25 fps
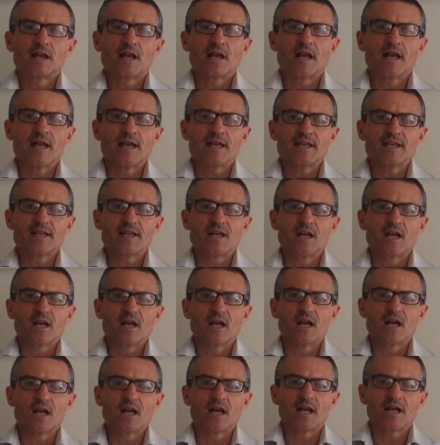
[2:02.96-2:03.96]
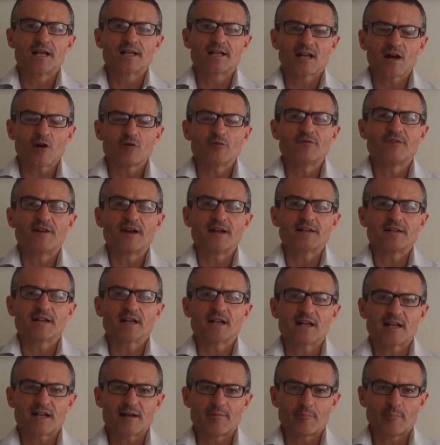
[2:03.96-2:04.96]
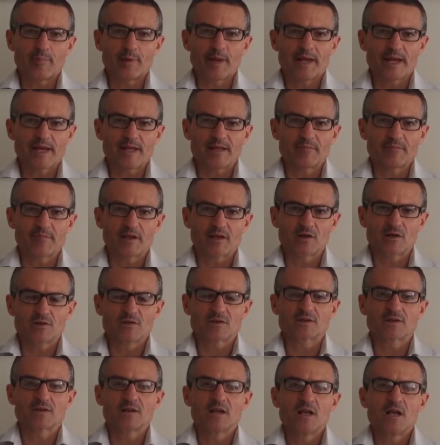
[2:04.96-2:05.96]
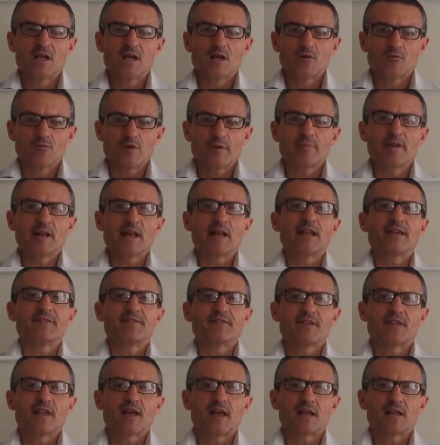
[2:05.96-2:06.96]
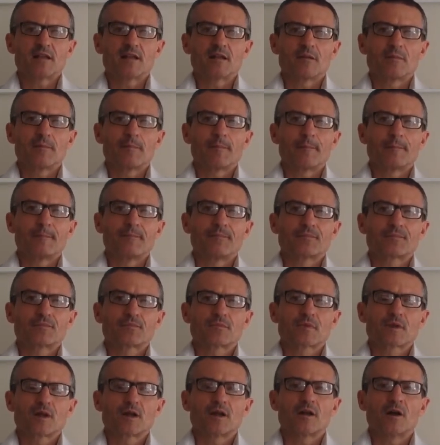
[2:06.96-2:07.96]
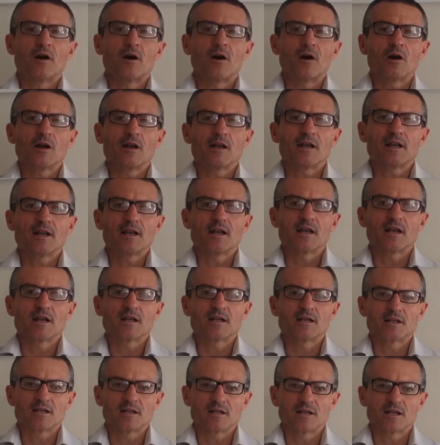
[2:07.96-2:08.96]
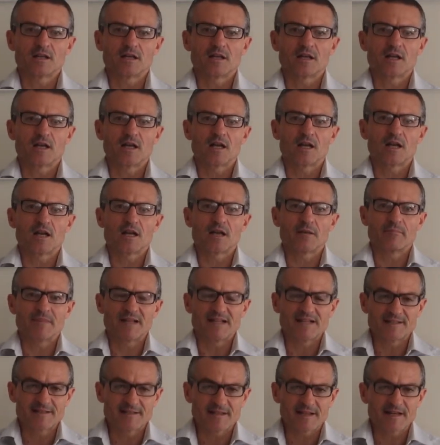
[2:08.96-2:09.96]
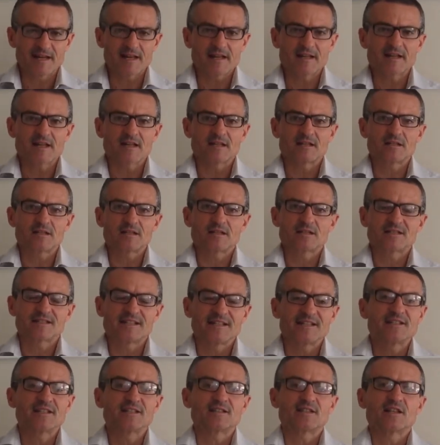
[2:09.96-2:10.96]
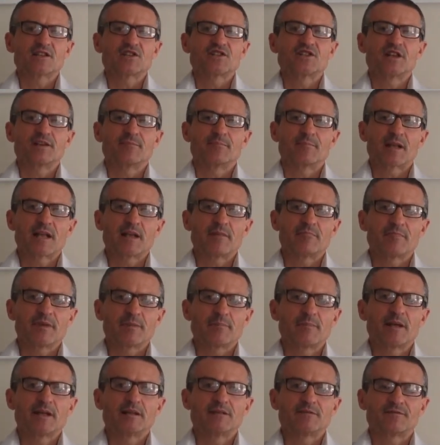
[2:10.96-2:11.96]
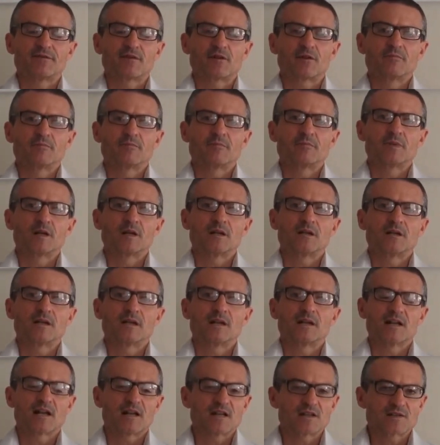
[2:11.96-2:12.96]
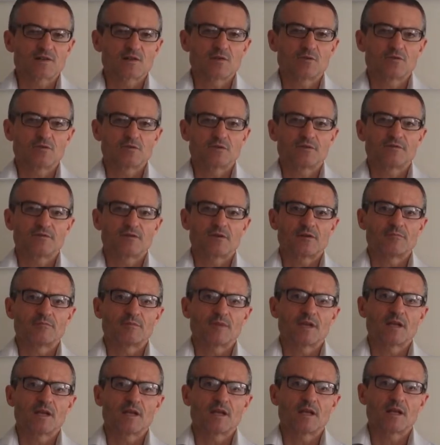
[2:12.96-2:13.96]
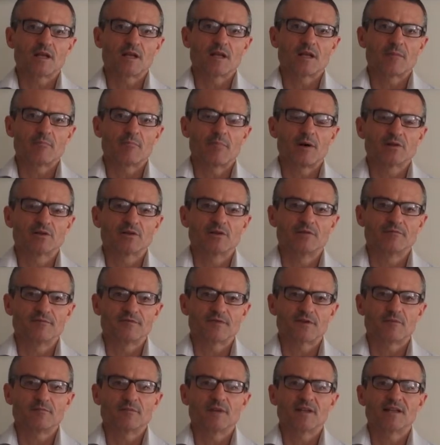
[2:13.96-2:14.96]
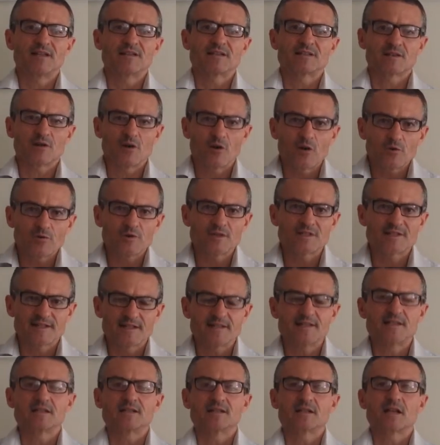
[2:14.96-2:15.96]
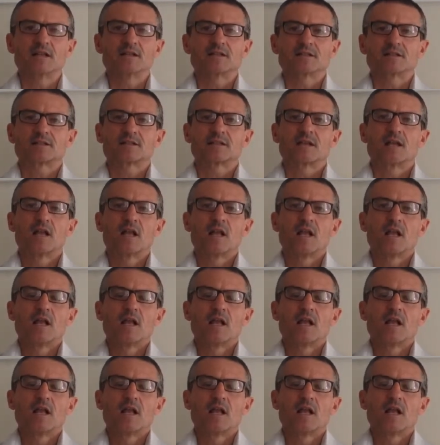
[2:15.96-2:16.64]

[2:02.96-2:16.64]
a crowdfunding campaign, because we believe that only Mediterranean citizenship can be built from the grassroots, from the bottom, from his own citizens.